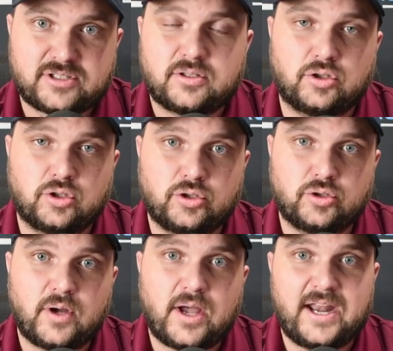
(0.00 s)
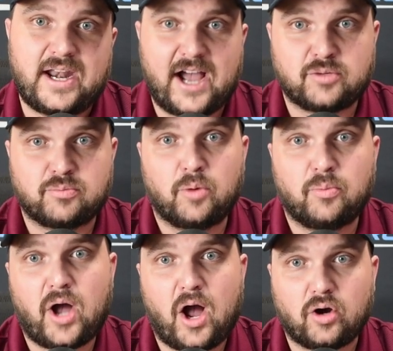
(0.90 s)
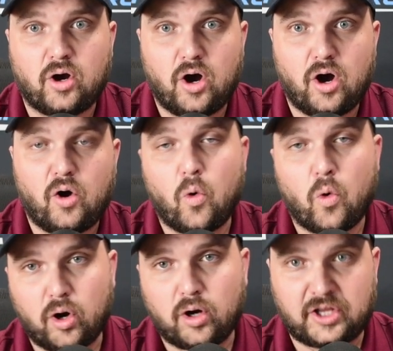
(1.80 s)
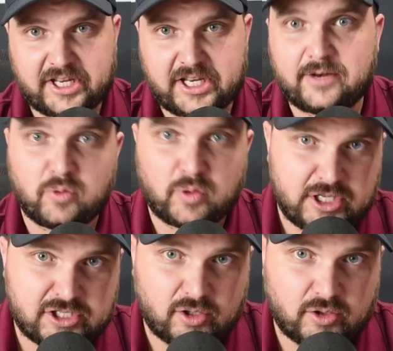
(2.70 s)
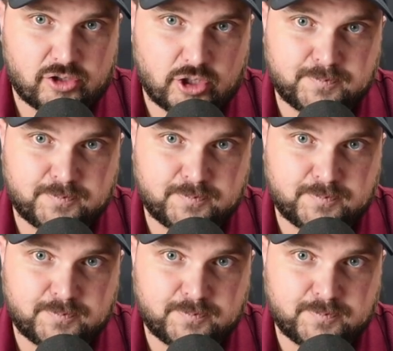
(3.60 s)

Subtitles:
glue, and isopropyl alcohol or cleaning and release solution.